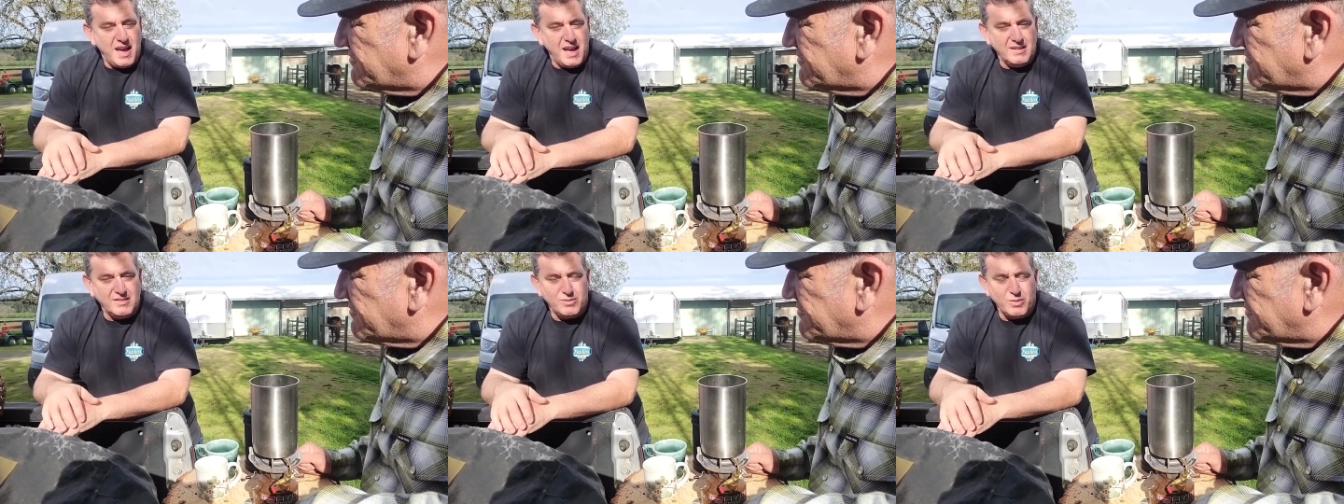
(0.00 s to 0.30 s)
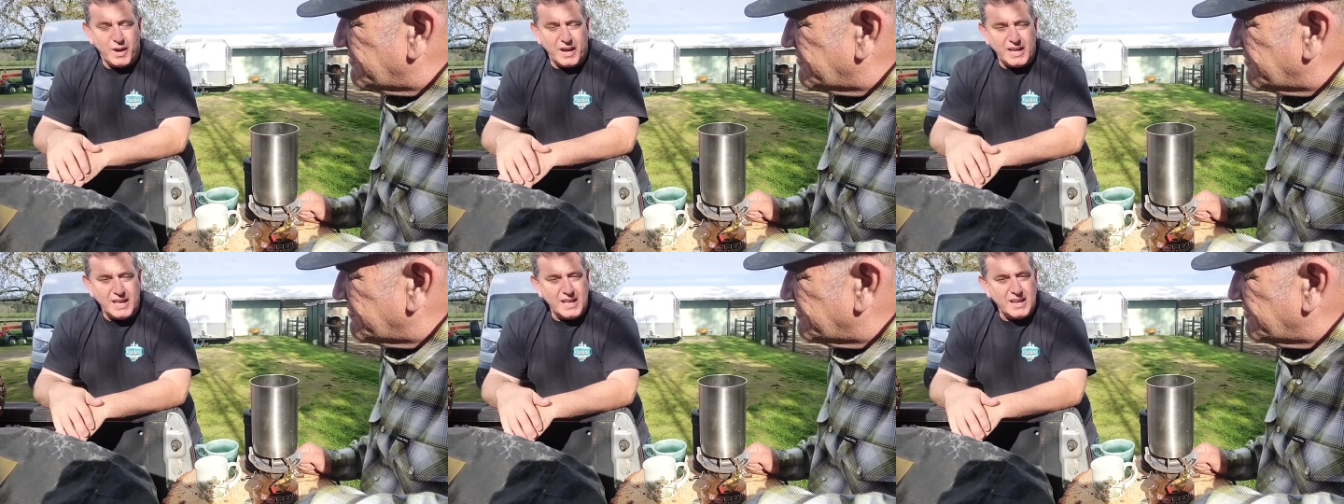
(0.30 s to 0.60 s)
And
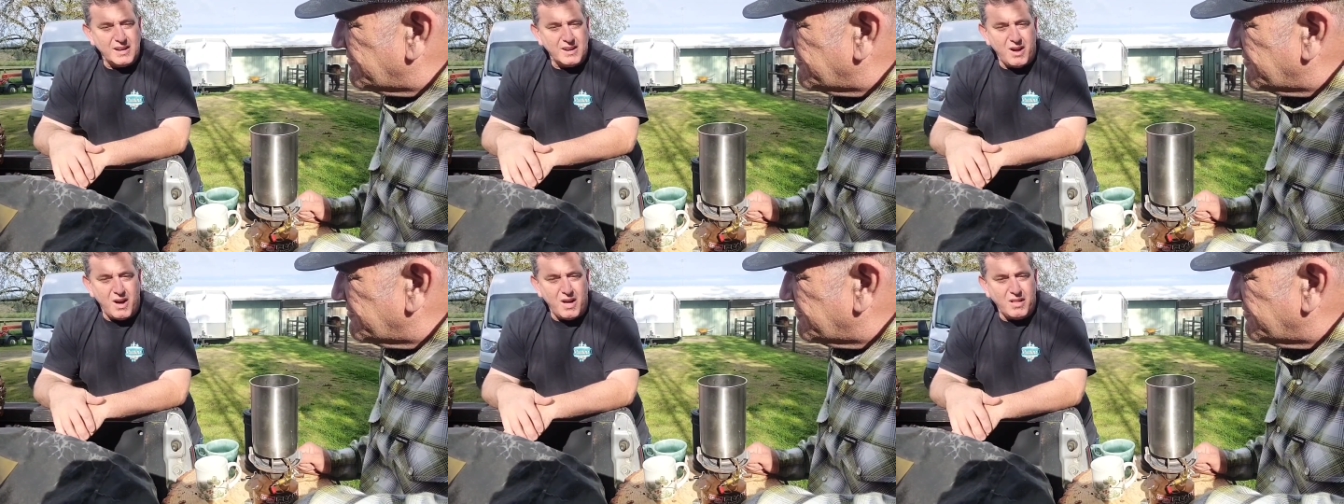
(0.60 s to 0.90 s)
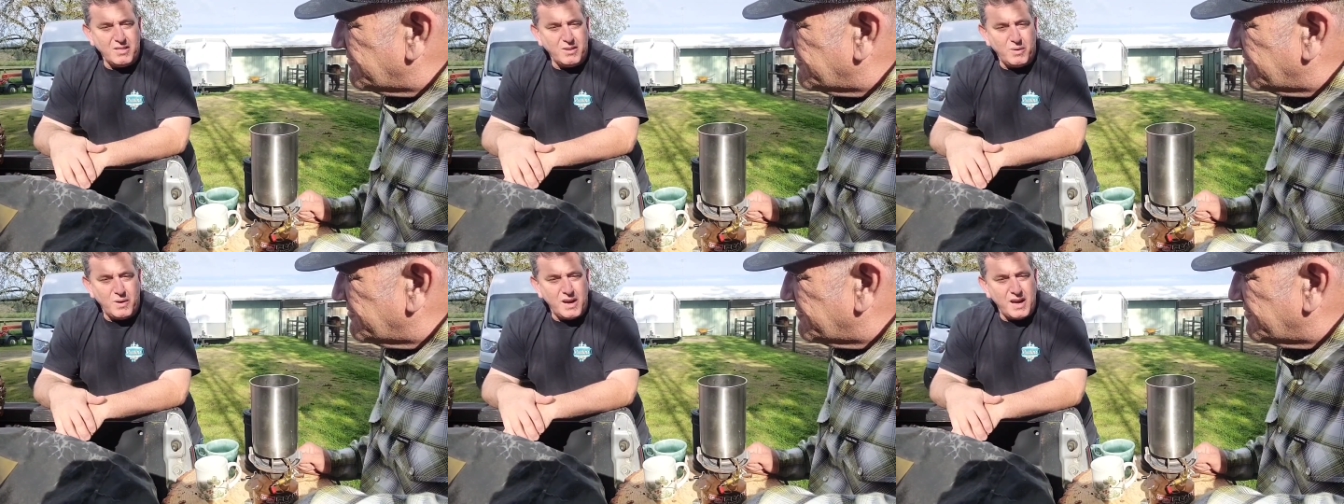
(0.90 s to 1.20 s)
so I get it
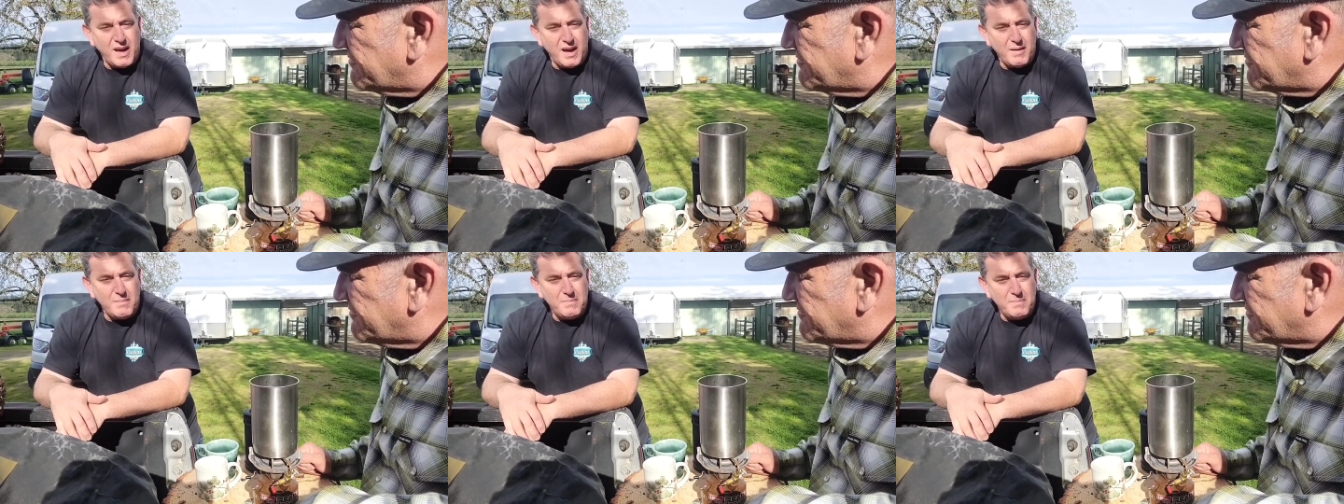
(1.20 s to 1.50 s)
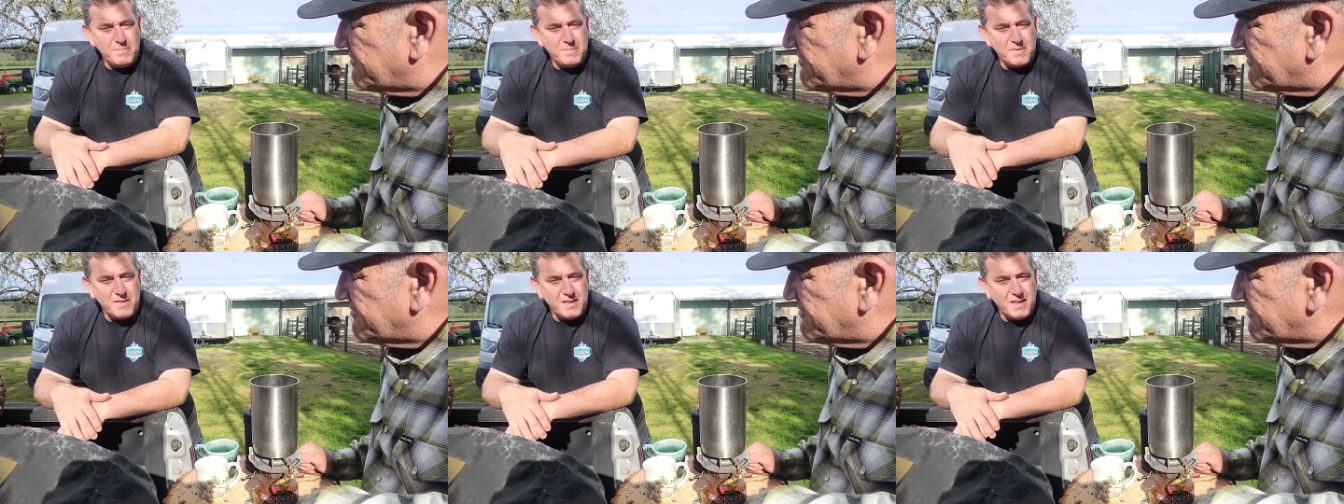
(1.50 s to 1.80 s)
all the way up,
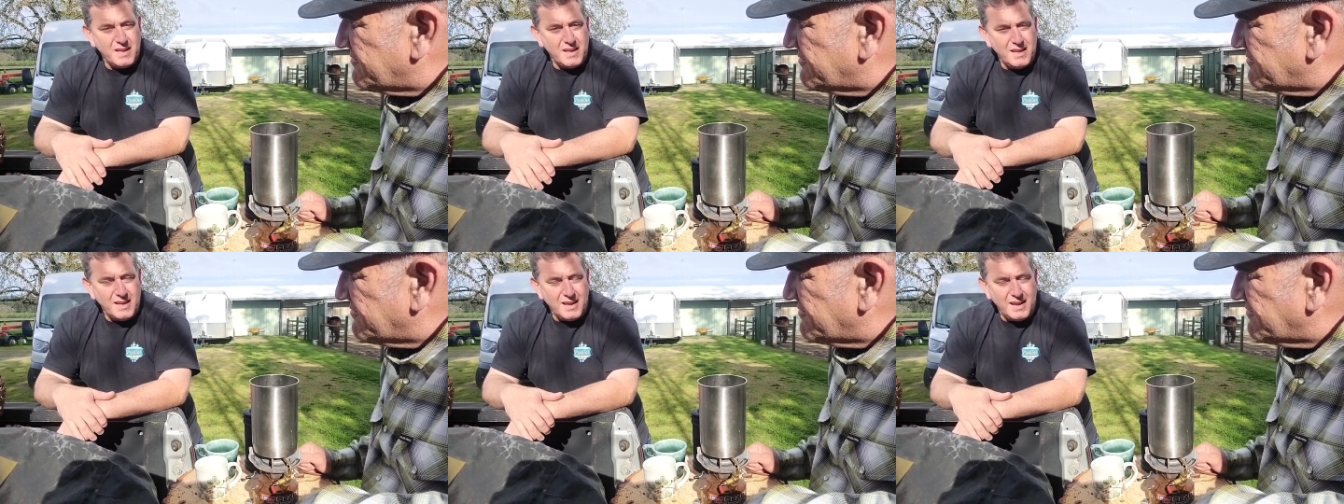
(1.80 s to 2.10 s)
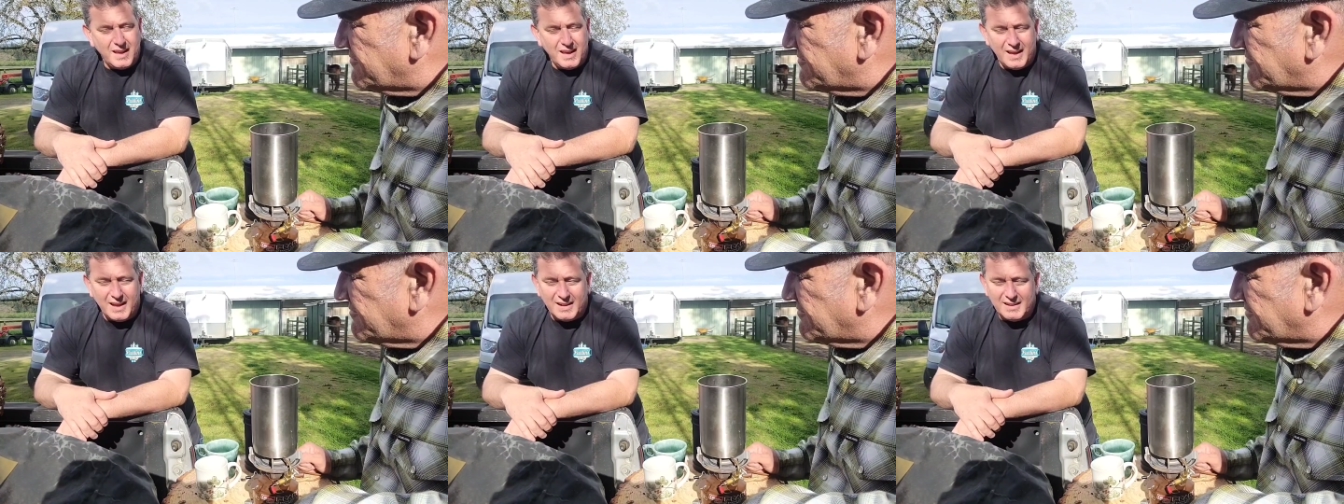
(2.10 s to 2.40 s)

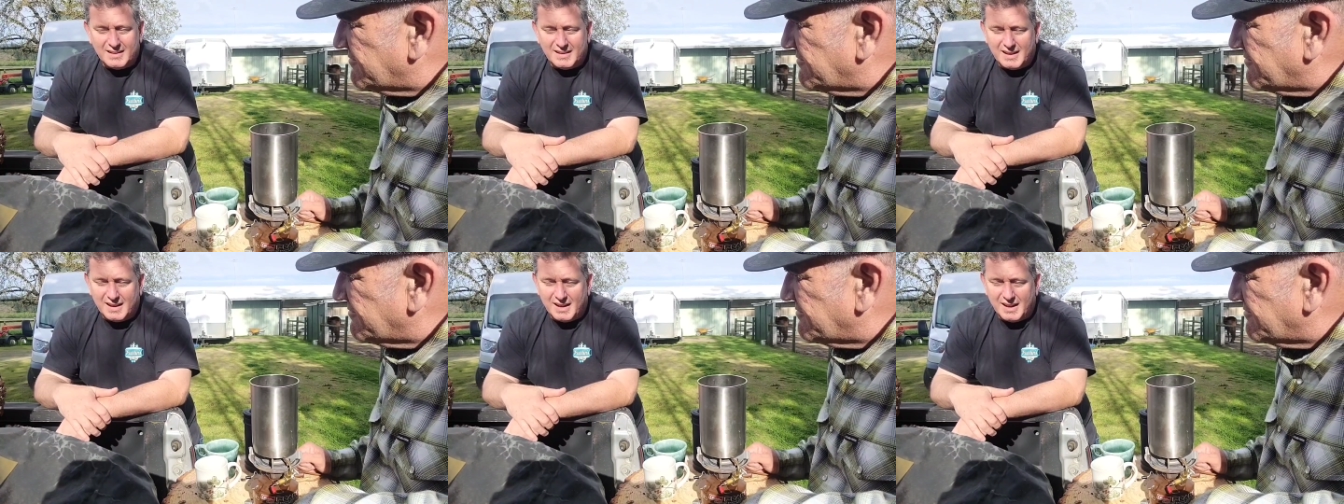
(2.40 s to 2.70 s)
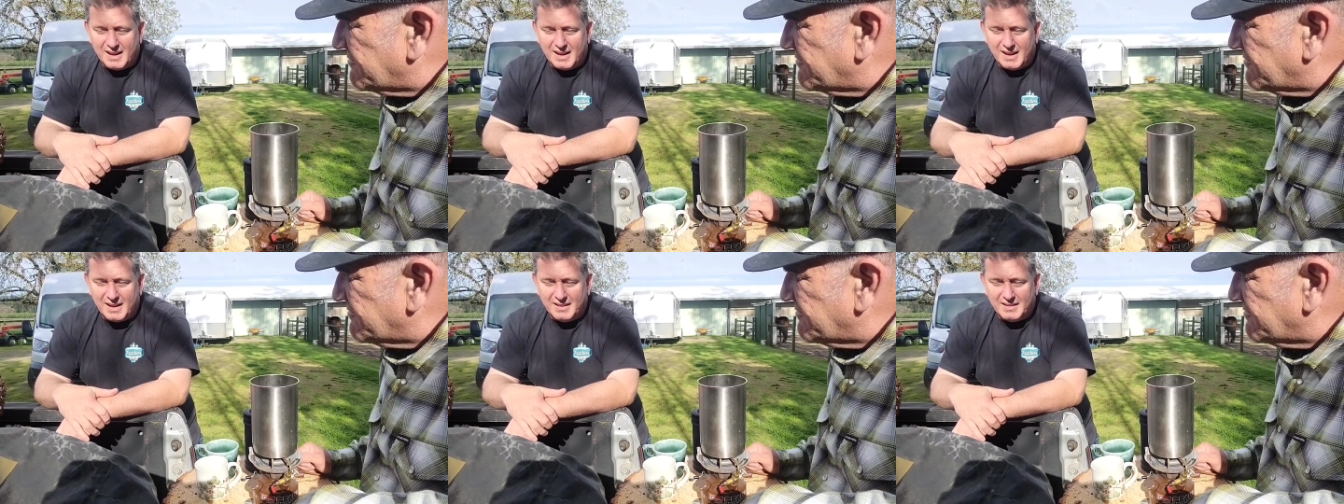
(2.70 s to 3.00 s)
and
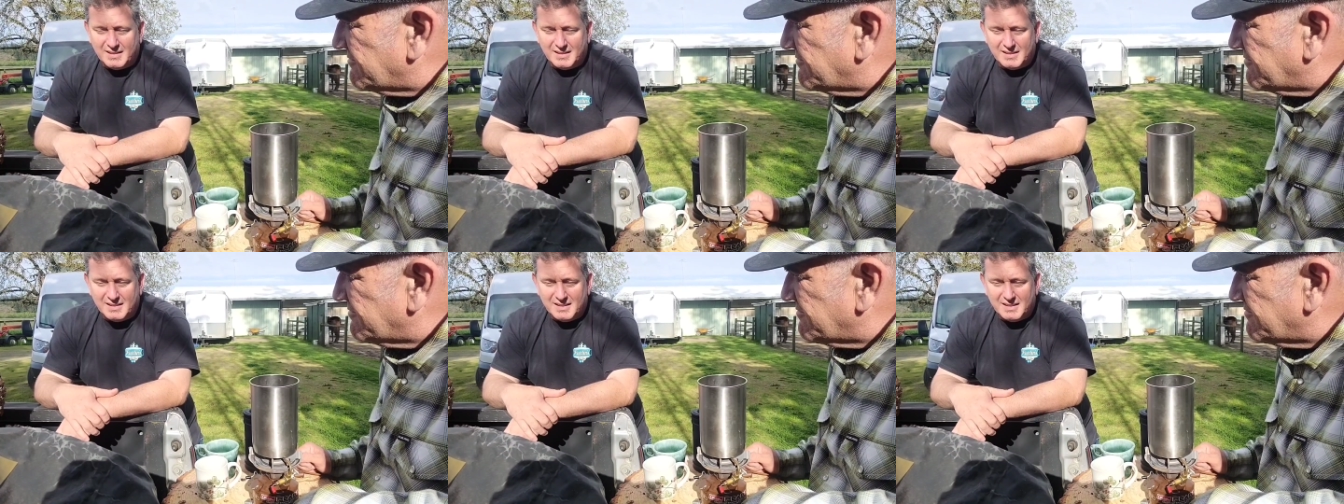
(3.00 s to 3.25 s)
uh,